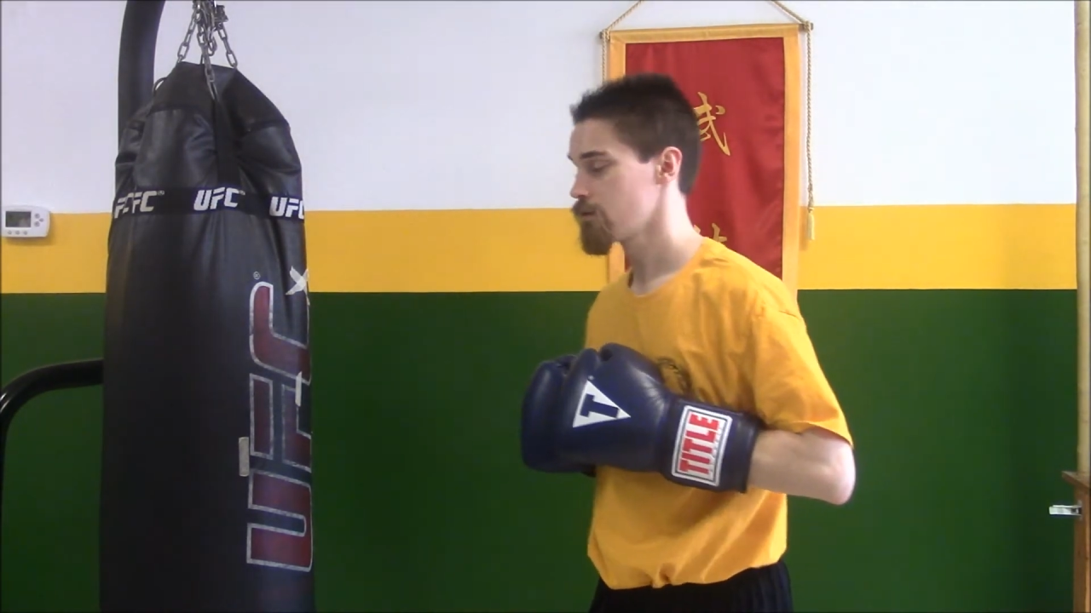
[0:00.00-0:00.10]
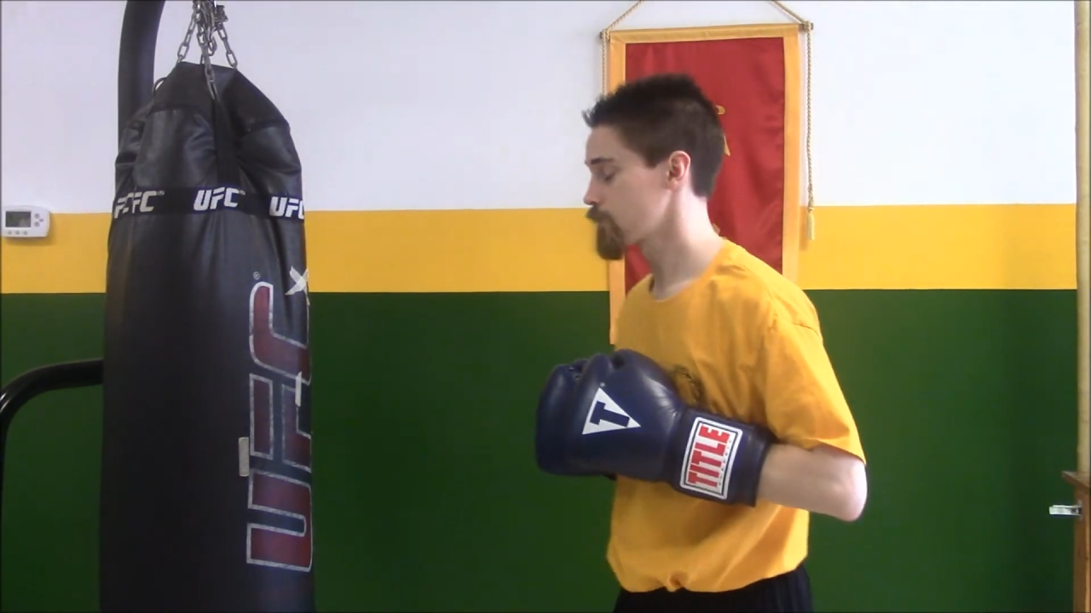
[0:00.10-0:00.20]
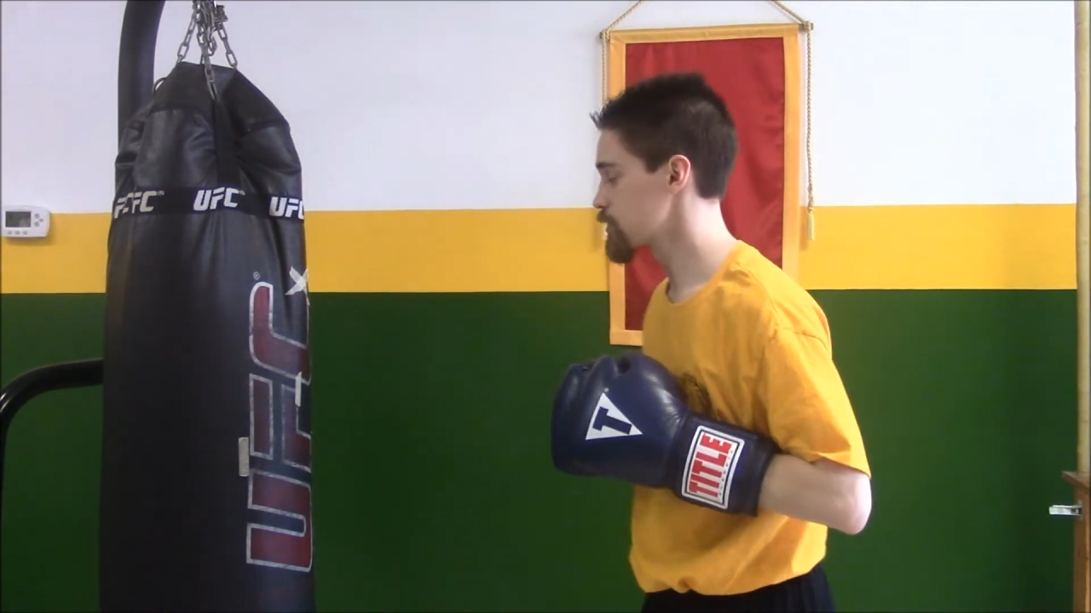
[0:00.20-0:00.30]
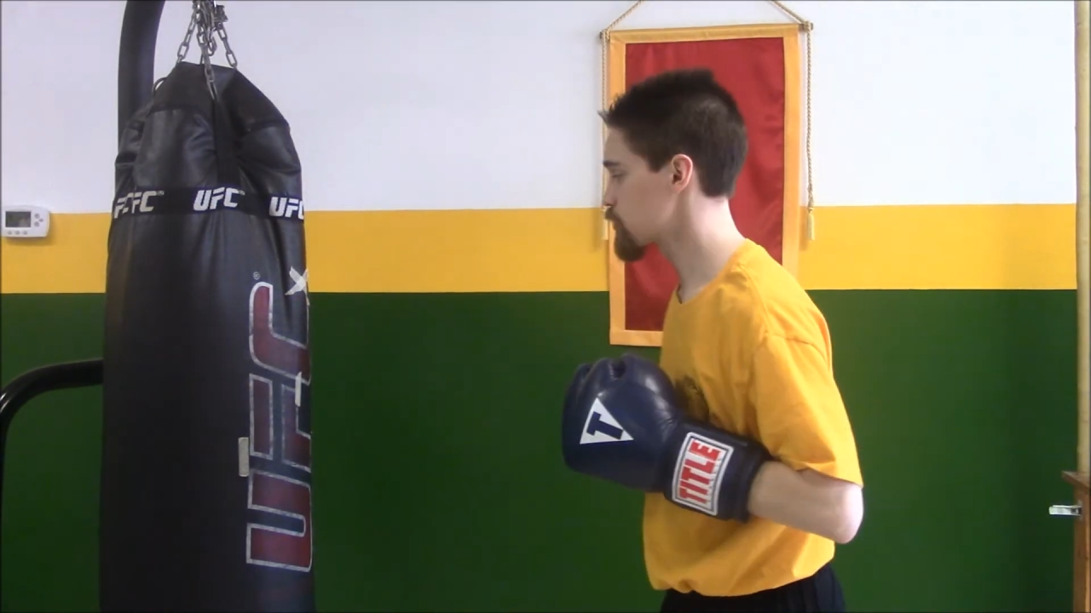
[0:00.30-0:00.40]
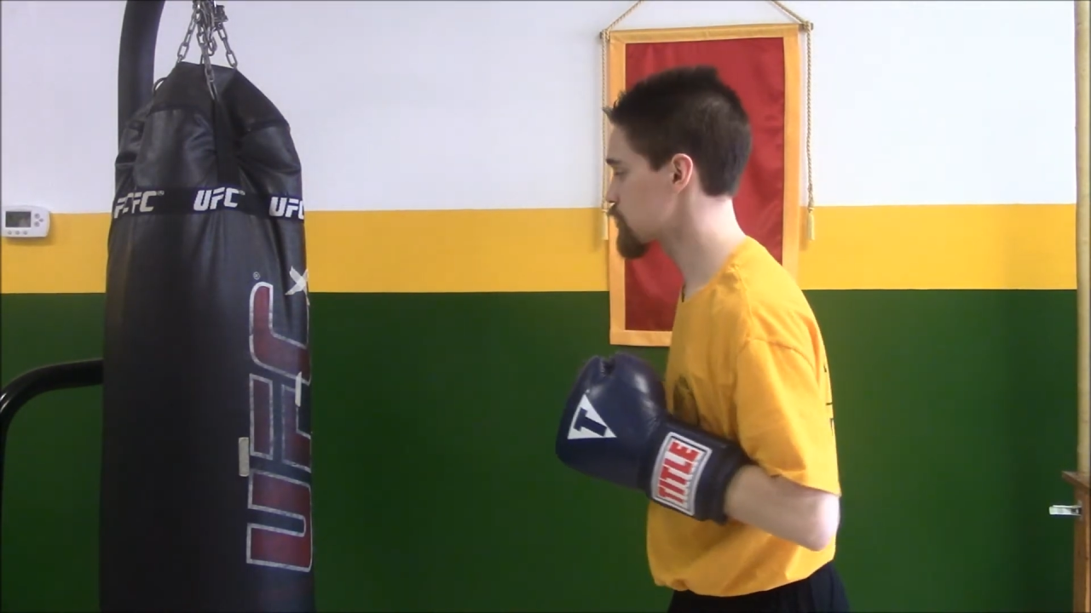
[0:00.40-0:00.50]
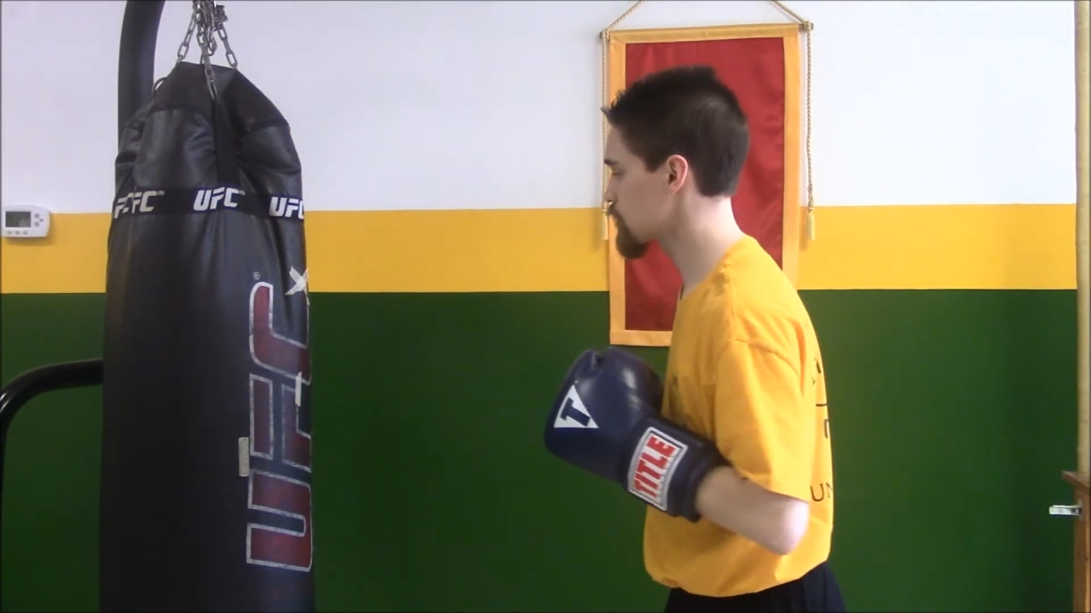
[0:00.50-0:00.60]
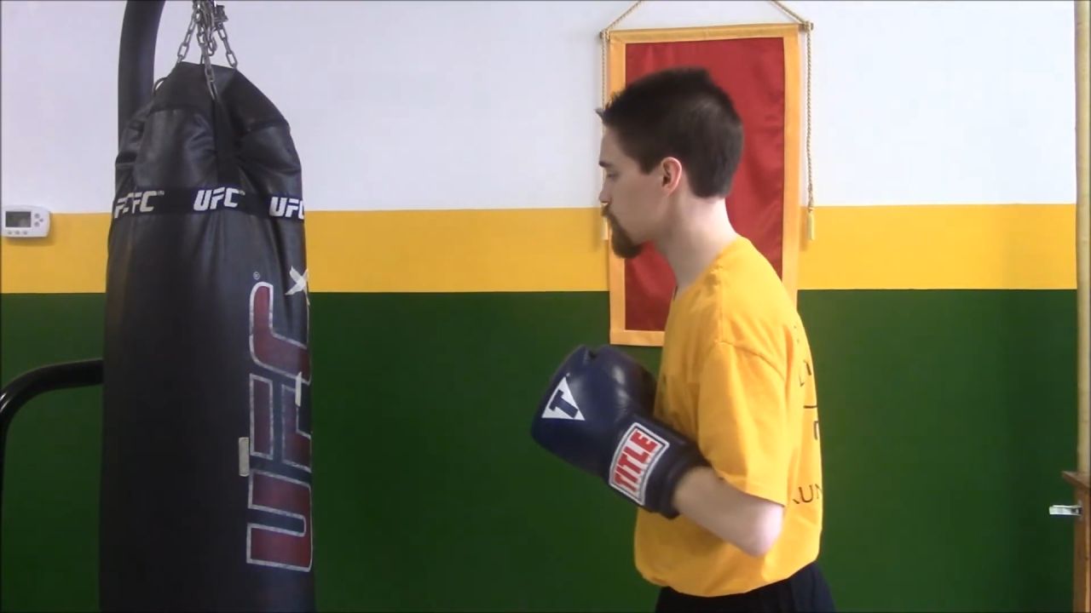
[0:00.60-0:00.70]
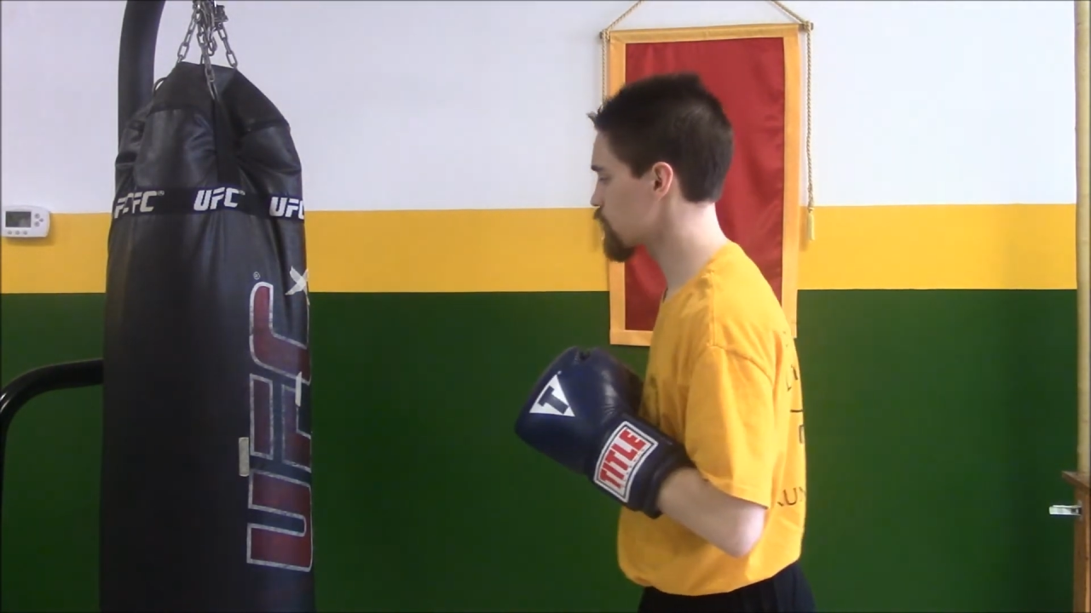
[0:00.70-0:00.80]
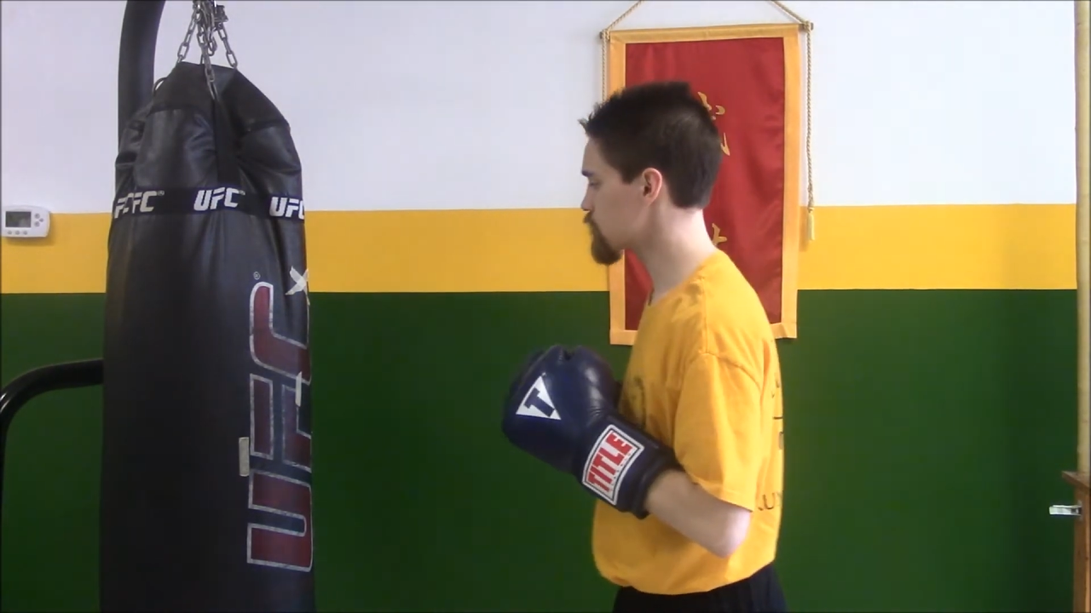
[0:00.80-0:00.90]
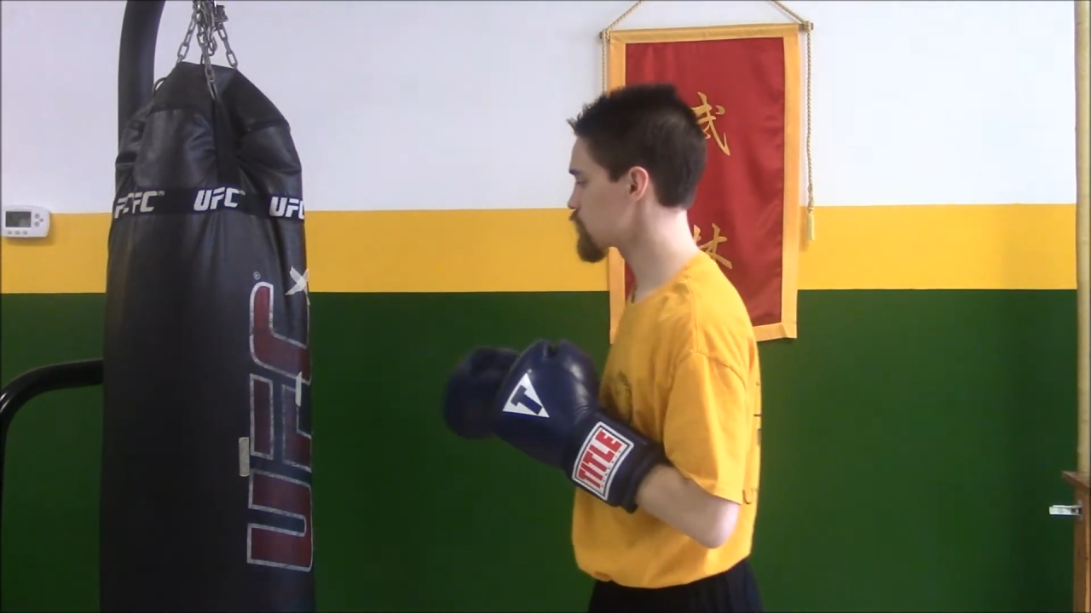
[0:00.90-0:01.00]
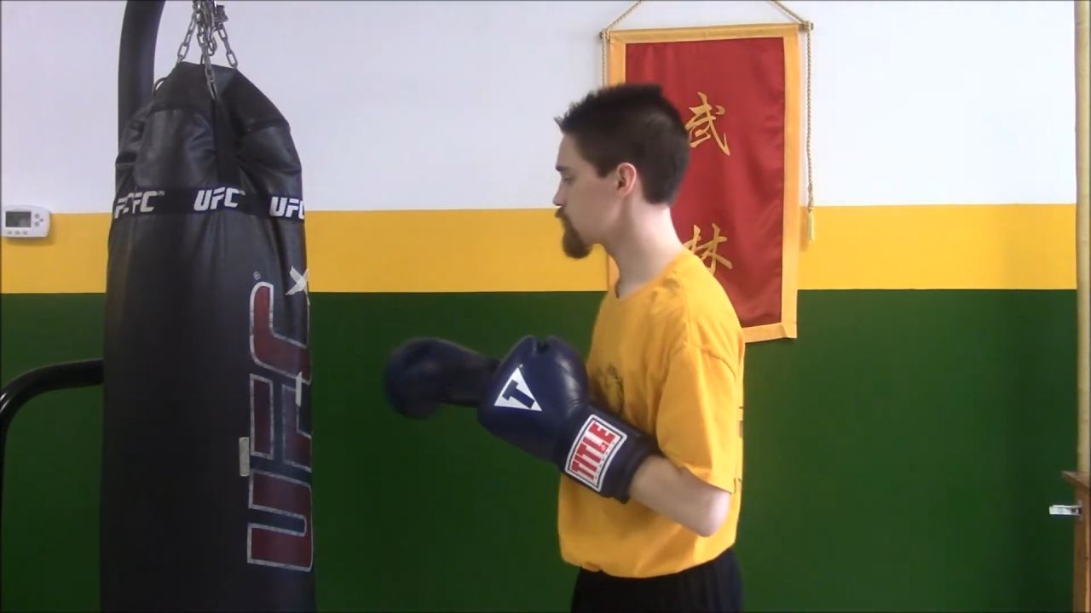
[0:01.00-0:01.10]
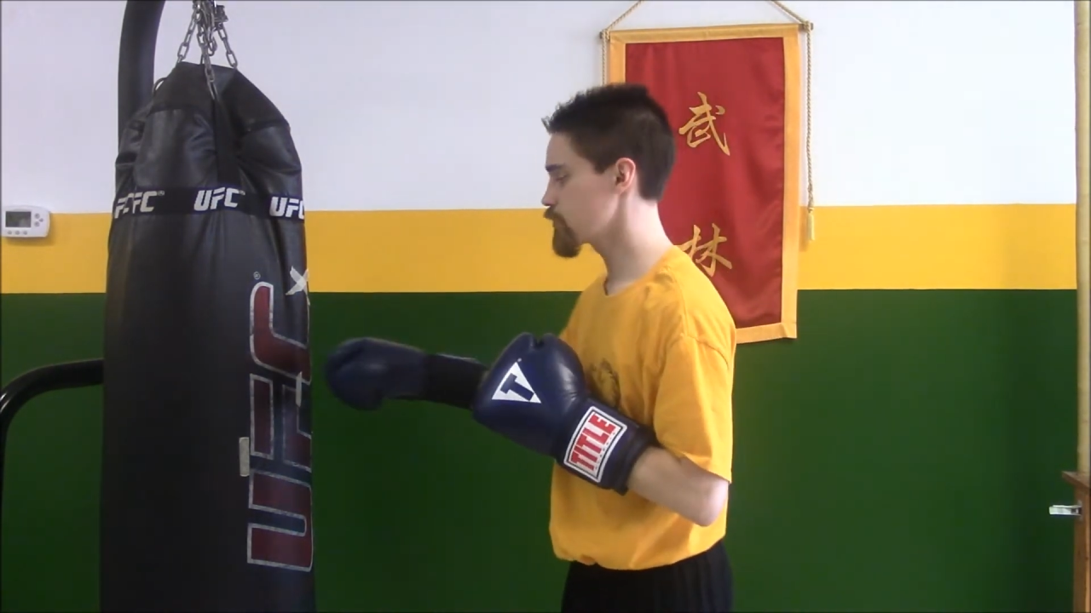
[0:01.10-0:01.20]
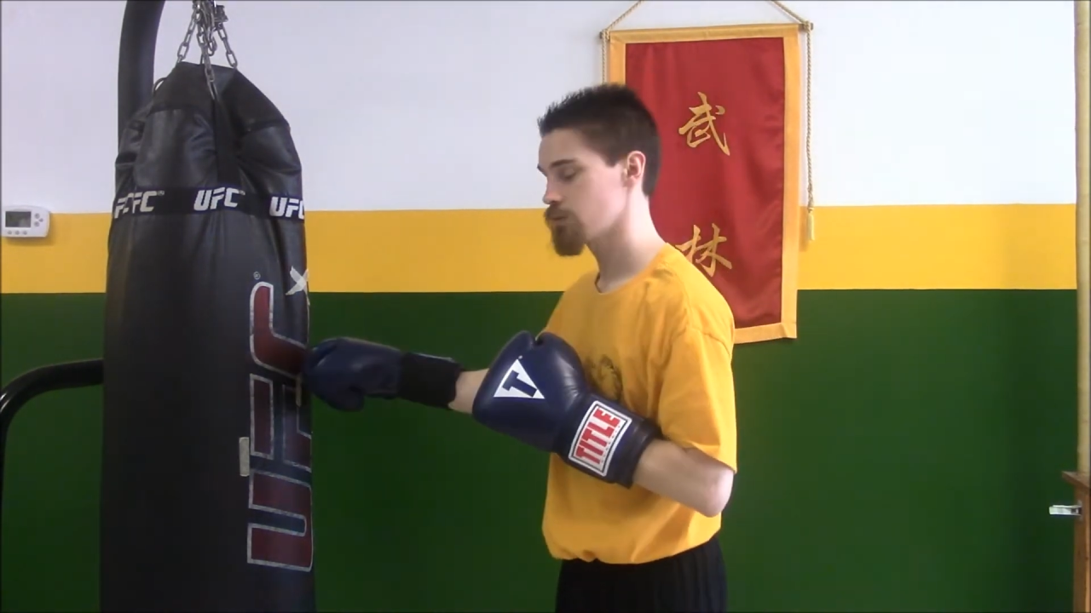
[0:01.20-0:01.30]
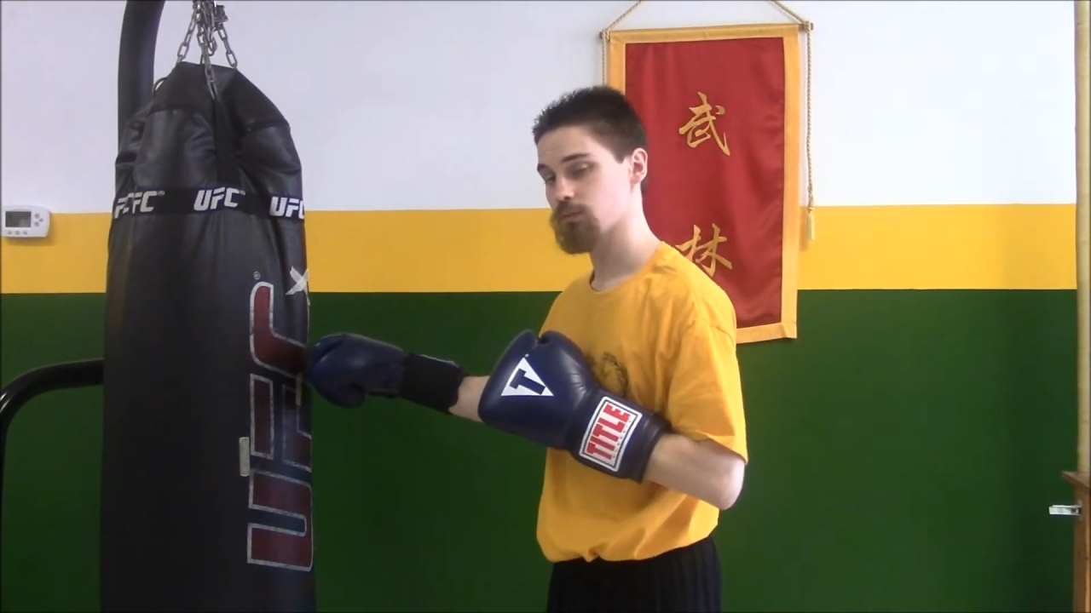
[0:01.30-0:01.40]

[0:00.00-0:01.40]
First, what you're going to want to do